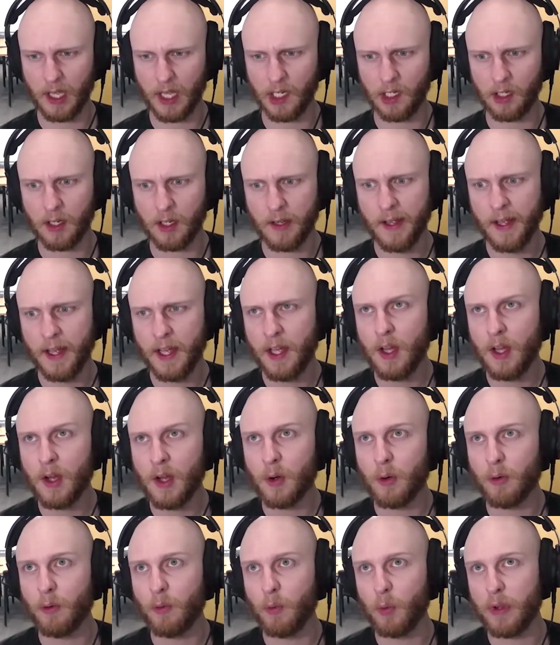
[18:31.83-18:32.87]
And
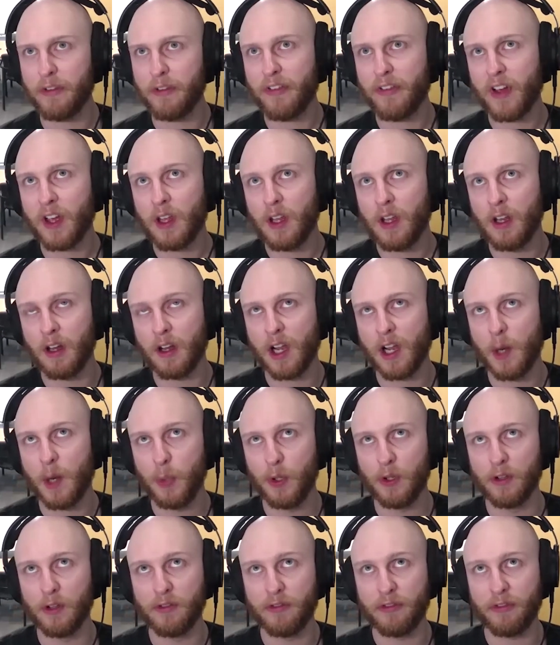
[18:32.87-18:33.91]
we've had a
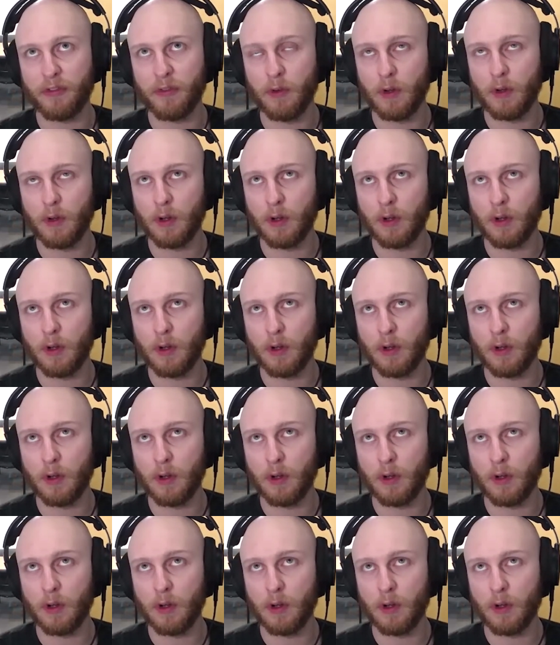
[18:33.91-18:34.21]
couple of